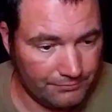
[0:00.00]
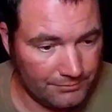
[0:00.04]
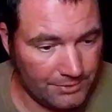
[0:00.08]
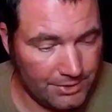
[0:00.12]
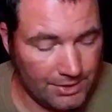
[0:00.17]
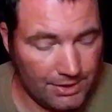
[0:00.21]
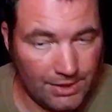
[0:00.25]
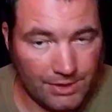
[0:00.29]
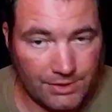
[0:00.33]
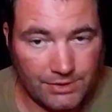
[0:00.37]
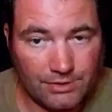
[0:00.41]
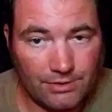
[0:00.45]

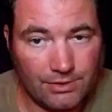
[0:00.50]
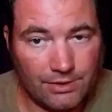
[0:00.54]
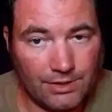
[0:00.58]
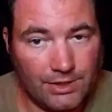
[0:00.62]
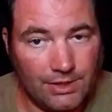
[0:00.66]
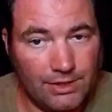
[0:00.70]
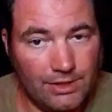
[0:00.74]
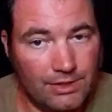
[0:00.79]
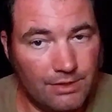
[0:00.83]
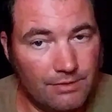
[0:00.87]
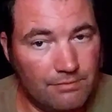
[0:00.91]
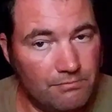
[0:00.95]
Cash on
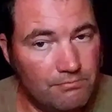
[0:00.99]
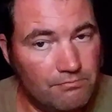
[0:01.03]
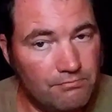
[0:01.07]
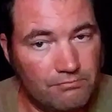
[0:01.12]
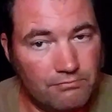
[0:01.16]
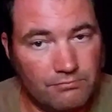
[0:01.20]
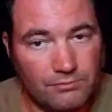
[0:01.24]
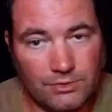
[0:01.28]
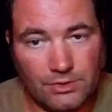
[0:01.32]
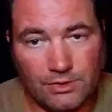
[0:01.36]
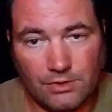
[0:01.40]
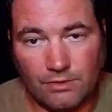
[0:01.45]
hand,
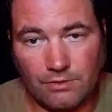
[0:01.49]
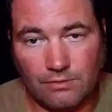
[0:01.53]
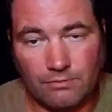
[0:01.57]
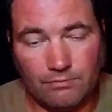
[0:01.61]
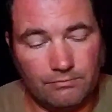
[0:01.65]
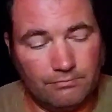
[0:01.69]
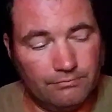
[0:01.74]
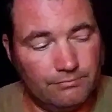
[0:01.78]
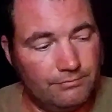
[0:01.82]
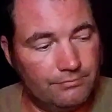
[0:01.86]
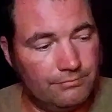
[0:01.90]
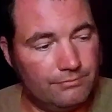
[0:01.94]
you know,
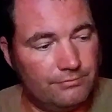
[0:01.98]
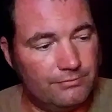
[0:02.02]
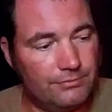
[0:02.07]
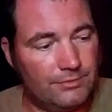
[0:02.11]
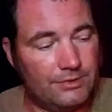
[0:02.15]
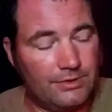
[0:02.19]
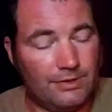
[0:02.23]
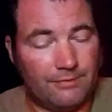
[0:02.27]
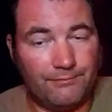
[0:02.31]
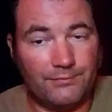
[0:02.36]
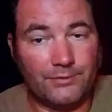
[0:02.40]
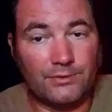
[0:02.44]

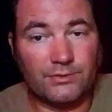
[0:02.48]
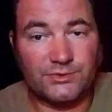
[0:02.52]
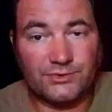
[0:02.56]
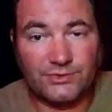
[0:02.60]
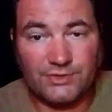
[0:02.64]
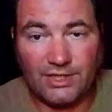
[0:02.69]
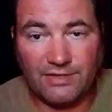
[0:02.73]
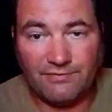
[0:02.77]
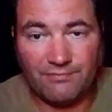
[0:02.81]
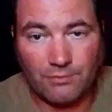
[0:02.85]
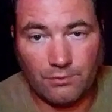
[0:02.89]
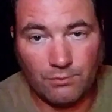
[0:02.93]
I feel
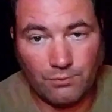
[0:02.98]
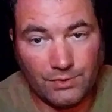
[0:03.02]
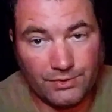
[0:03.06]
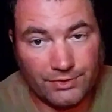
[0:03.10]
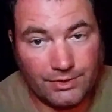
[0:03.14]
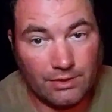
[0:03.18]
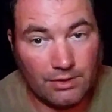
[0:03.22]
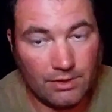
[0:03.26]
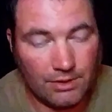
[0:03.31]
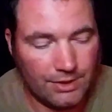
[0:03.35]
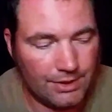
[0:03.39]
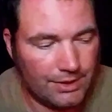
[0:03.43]
safer
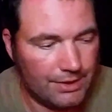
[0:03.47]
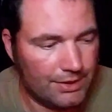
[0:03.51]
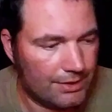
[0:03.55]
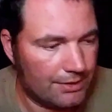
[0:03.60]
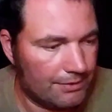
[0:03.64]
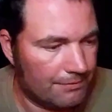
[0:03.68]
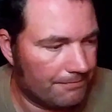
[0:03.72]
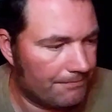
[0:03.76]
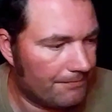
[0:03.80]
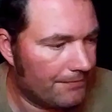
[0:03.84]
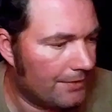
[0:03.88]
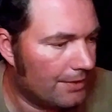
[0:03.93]
with it on hand.